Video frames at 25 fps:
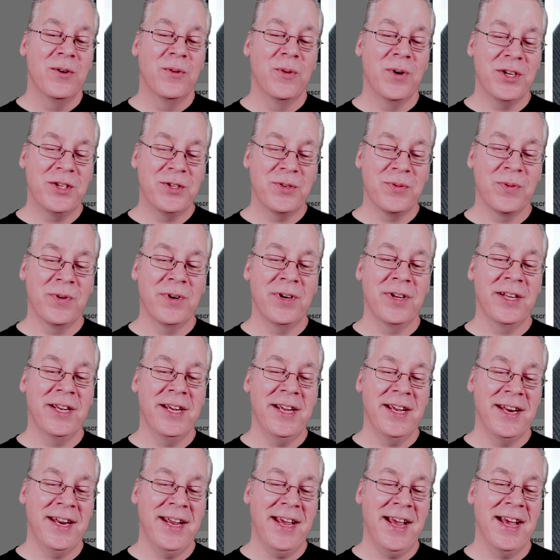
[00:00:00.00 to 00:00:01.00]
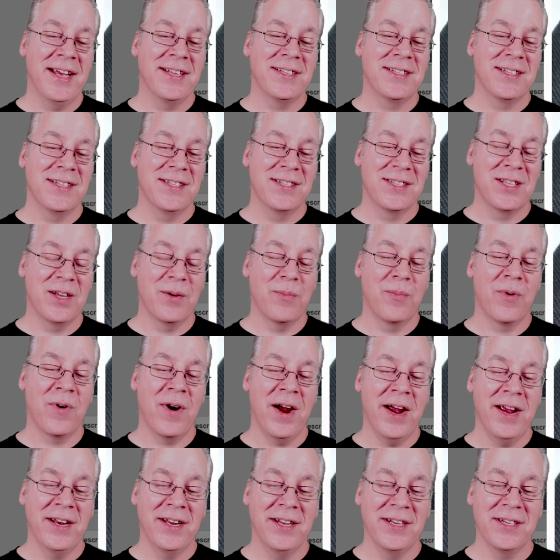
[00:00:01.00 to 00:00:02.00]
which really enhances the
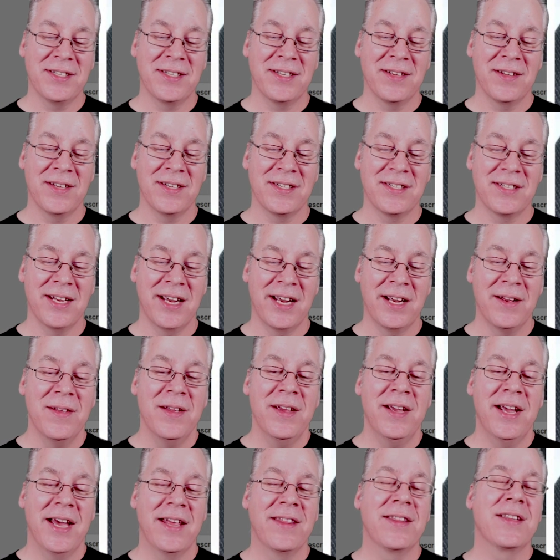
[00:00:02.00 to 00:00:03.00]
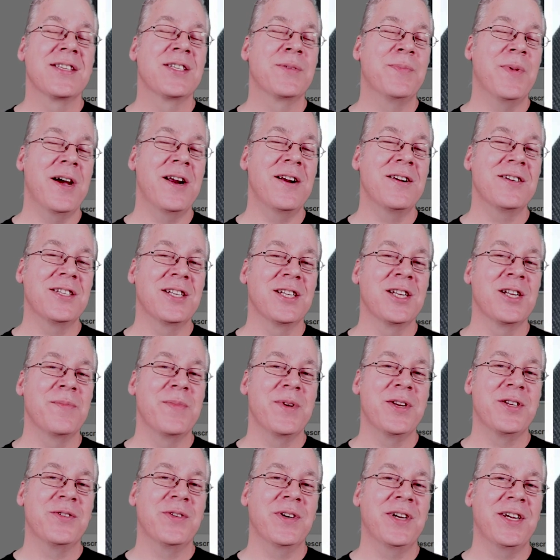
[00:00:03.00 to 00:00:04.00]
brightness of the snake. And the spider's a little
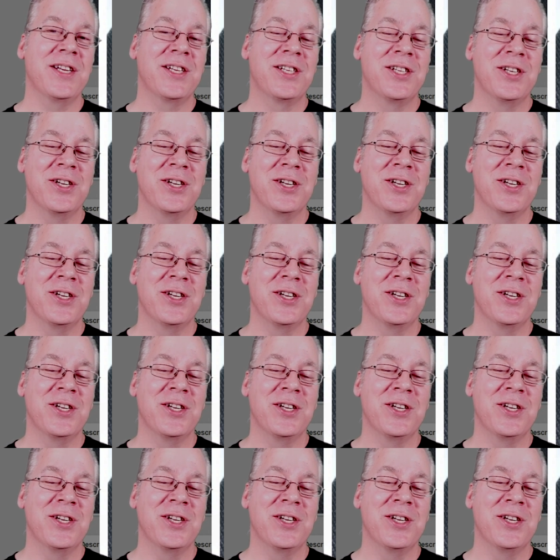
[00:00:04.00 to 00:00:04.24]
bit tricky